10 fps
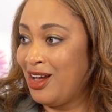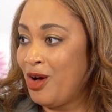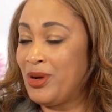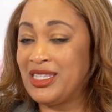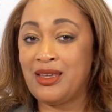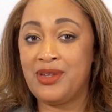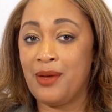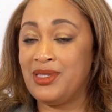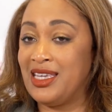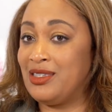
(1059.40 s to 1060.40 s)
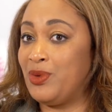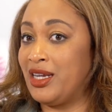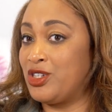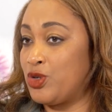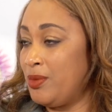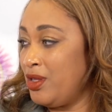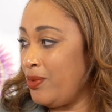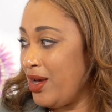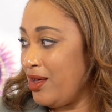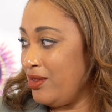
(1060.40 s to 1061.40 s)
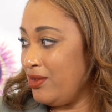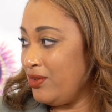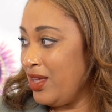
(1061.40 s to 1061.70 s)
But sometimes things went extremely well.